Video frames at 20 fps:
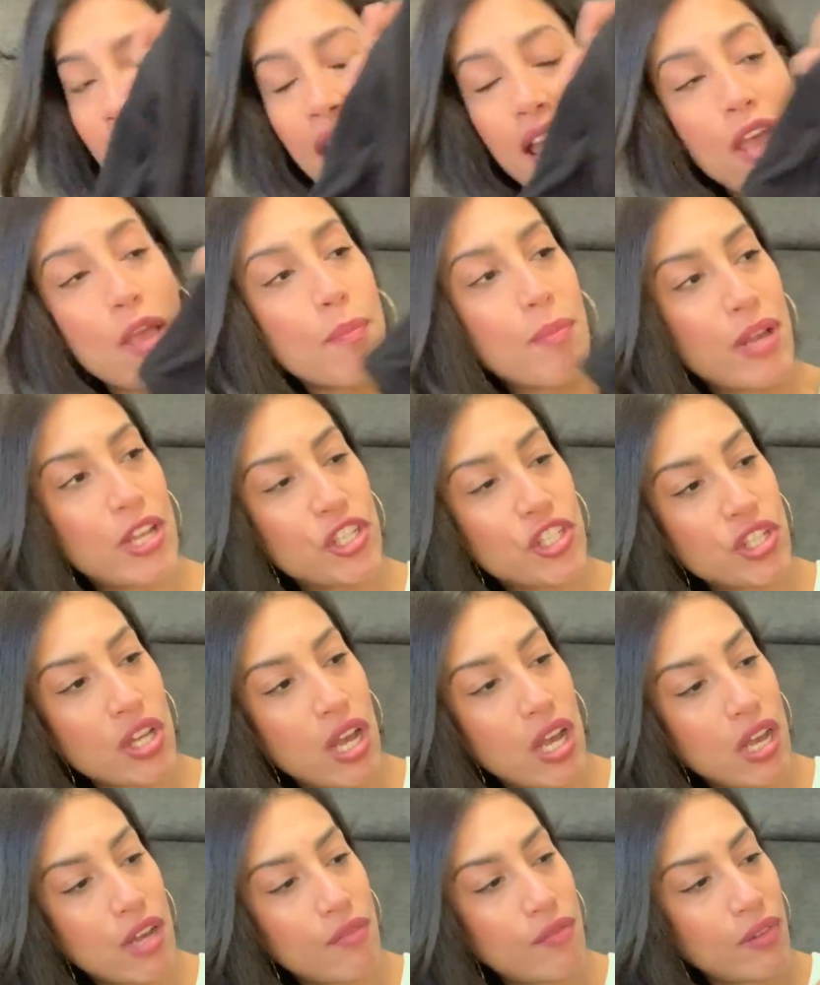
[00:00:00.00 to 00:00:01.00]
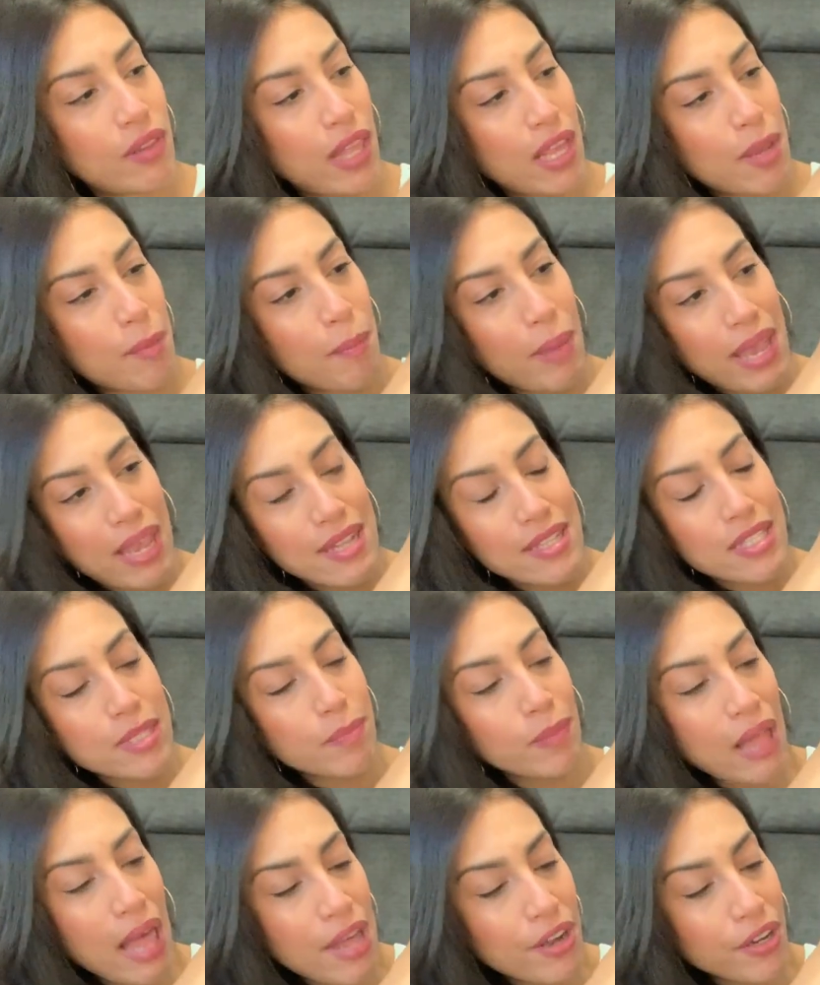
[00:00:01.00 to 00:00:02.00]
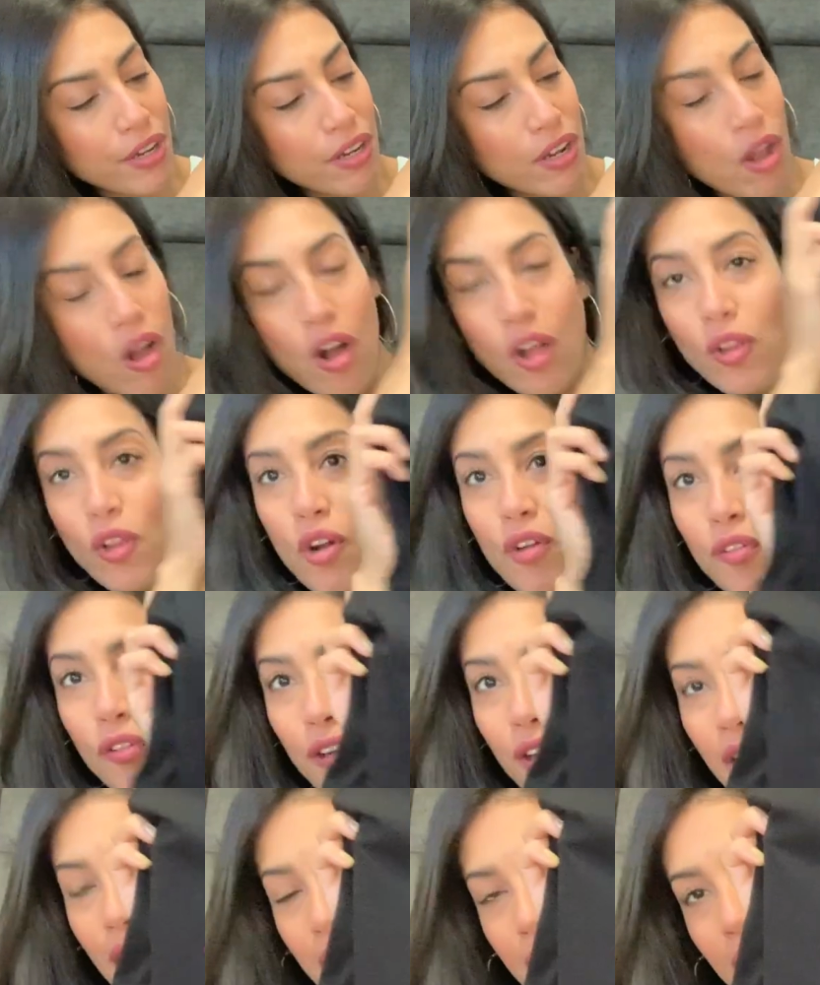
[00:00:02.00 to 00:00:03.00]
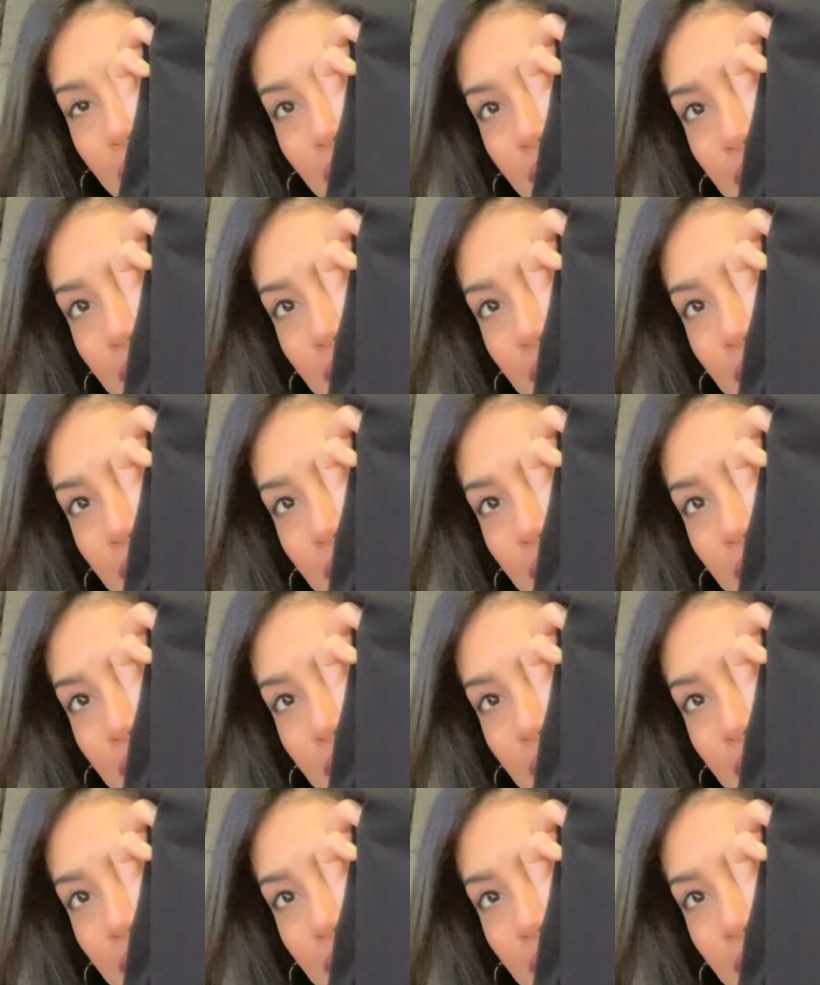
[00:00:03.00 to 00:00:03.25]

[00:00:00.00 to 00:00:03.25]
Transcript: a bunch of like paint splatter all over it and then it